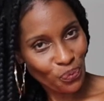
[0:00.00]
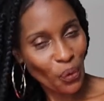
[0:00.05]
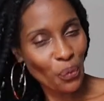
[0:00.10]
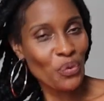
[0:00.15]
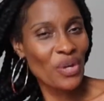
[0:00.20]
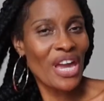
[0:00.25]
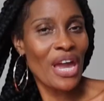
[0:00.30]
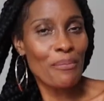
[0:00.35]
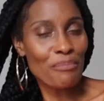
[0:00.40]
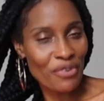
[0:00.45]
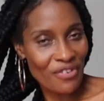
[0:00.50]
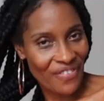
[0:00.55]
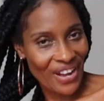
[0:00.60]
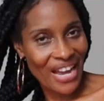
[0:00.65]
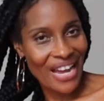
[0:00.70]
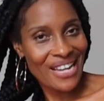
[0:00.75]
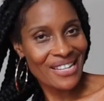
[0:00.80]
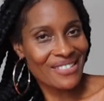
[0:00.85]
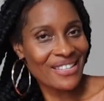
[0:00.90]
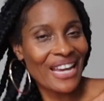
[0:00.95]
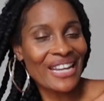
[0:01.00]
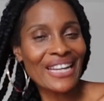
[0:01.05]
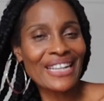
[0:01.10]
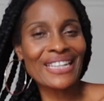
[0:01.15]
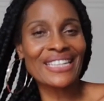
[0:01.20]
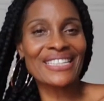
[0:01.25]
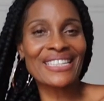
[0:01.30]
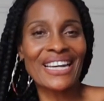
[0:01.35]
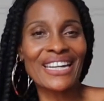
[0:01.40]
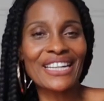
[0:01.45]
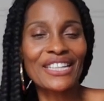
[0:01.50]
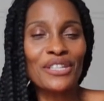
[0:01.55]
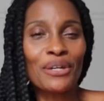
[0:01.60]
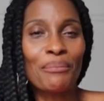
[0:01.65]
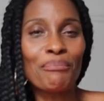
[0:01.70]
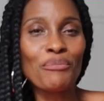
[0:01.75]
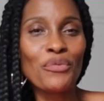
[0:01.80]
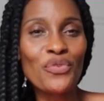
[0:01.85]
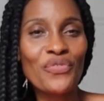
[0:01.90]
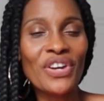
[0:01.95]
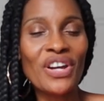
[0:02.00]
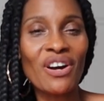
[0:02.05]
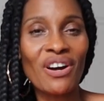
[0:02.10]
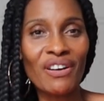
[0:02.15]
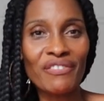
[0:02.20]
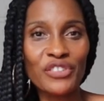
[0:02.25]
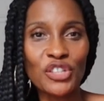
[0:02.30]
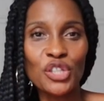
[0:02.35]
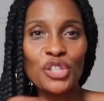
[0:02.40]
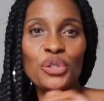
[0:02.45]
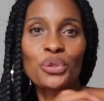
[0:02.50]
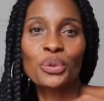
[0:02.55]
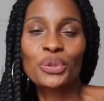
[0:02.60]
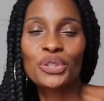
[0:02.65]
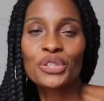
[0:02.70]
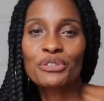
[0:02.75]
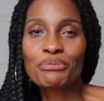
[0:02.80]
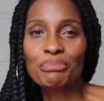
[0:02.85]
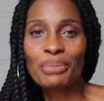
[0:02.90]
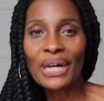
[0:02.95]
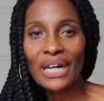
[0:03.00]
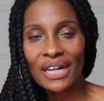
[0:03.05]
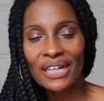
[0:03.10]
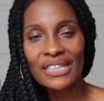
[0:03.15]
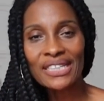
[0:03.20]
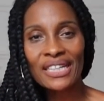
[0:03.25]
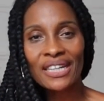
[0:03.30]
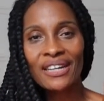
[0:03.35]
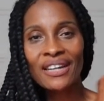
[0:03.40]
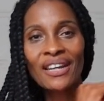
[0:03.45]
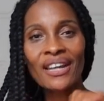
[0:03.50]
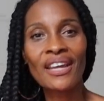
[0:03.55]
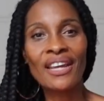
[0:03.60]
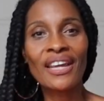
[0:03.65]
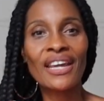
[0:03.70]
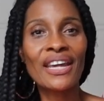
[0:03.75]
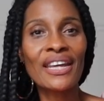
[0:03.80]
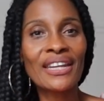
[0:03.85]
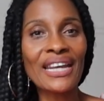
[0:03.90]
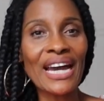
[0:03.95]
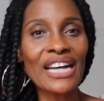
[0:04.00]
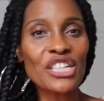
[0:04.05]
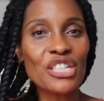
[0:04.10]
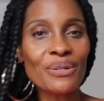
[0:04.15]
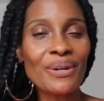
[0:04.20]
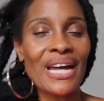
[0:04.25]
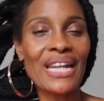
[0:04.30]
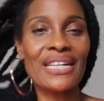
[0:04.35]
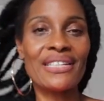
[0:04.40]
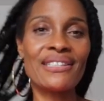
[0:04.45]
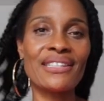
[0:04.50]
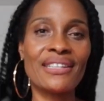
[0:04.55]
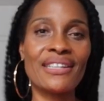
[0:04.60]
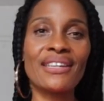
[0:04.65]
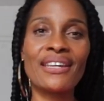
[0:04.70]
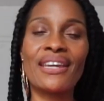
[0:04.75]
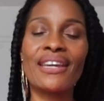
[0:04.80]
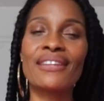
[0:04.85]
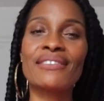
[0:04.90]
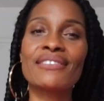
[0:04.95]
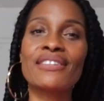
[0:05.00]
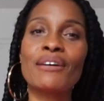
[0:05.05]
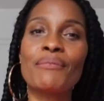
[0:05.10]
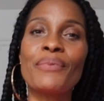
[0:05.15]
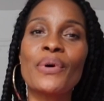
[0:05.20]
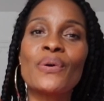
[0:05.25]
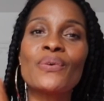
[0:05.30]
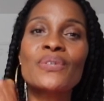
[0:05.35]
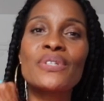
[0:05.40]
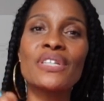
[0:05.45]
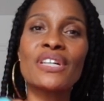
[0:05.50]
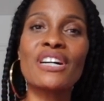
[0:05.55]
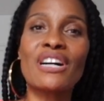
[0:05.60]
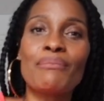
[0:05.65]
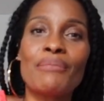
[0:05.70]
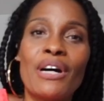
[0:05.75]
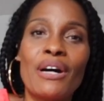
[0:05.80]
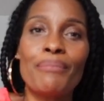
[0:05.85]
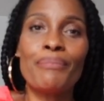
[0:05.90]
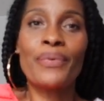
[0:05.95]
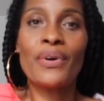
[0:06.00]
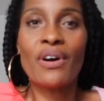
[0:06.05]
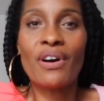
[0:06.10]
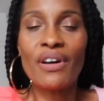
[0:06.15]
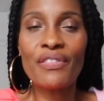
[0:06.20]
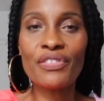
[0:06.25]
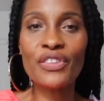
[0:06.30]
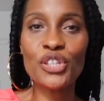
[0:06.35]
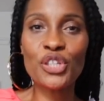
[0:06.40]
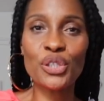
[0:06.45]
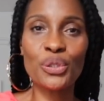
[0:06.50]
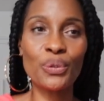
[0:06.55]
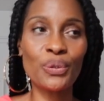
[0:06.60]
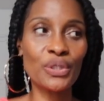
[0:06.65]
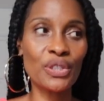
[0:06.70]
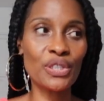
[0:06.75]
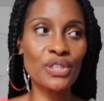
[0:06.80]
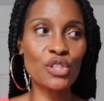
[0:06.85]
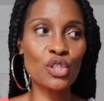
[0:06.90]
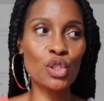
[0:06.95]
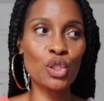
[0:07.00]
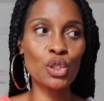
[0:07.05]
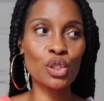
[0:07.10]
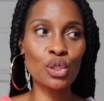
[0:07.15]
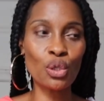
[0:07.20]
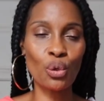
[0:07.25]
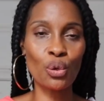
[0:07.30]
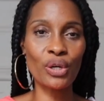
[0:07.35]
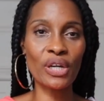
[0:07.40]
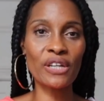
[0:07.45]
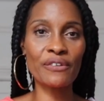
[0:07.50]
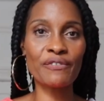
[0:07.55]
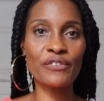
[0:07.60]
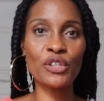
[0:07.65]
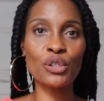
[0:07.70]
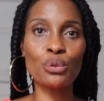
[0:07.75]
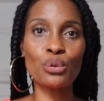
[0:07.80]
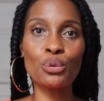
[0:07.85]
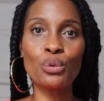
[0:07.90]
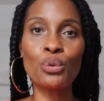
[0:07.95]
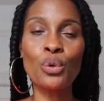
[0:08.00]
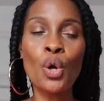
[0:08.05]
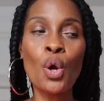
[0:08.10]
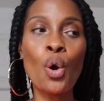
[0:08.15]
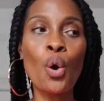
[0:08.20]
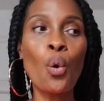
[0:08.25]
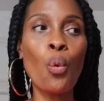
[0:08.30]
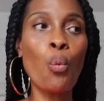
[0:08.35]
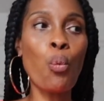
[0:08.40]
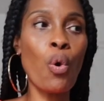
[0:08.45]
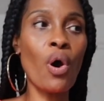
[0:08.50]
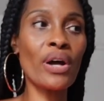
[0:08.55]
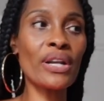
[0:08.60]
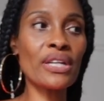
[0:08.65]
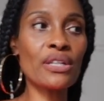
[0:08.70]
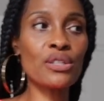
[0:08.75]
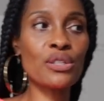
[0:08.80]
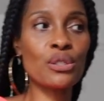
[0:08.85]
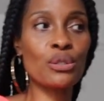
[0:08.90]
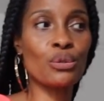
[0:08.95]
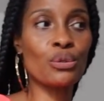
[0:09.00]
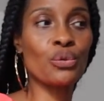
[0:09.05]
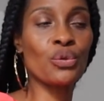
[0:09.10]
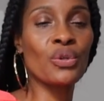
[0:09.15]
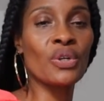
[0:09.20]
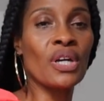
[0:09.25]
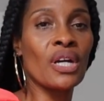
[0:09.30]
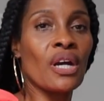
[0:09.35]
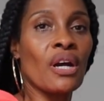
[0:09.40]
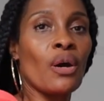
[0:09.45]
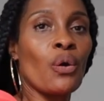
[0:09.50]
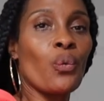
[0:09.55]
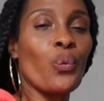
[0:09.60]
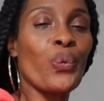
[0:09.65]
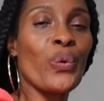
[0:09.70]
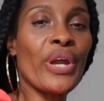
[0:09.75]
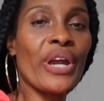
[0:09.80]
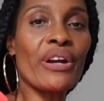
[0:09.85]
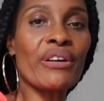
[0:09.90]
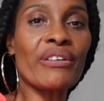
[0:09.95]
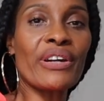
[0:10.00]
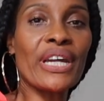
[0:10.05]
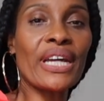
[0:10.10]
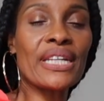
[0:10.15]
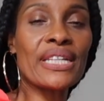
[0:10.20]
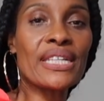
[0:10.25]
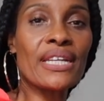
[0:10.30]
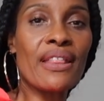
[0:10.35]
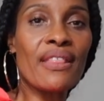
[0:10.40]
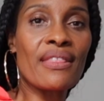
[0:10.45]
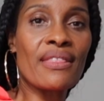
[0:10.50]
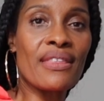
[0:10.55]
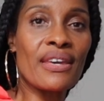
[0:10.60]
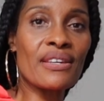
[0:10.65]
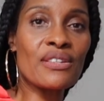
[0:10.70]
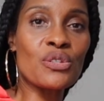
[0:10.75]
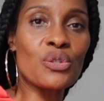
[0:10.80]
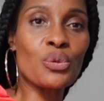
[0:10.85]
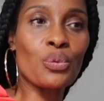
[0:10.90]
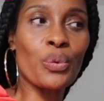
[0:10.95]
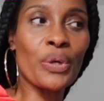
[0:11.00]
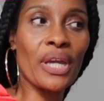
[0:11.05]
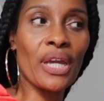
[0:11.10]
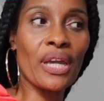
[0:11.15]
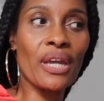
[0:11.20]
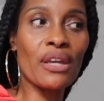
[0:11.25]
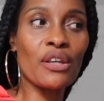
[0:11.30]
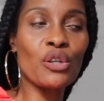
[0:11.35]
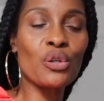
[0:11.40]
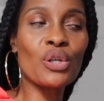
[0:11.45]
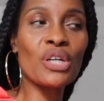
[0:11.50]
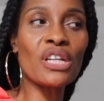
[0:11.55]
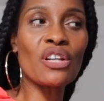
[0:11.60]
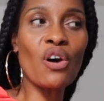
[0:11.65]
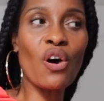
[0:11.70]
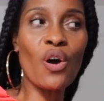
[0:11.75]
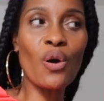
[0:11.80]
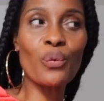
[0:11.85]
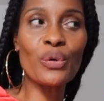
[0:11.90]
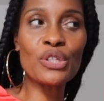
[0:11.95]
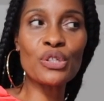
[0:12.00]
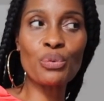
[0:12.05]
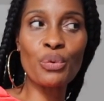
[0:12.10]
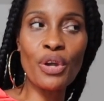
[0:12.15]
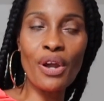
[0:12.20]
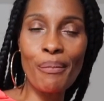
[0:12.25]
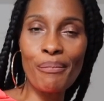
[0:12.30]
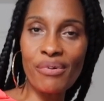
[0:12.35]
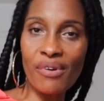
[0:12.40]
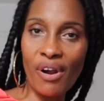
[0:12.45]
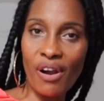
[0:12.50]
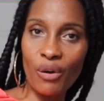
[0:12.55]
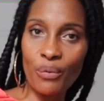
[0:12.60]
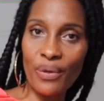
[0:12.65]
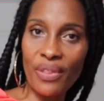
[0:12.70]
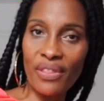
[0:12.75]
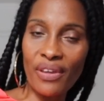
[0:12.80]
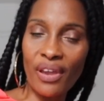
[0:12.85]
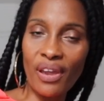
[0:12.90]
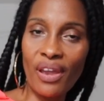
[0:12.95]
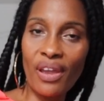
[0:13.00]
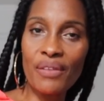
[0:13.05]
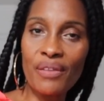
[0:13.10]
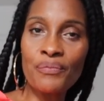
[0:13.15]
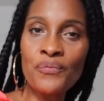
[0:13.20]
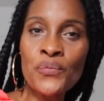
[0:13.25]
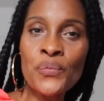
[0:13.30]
we improvised and I decided to move it off the shoulders, but in actuality, it's supposed to come up on the shoulders. So if you wanted to wear it this way, you can always wear a bra with it.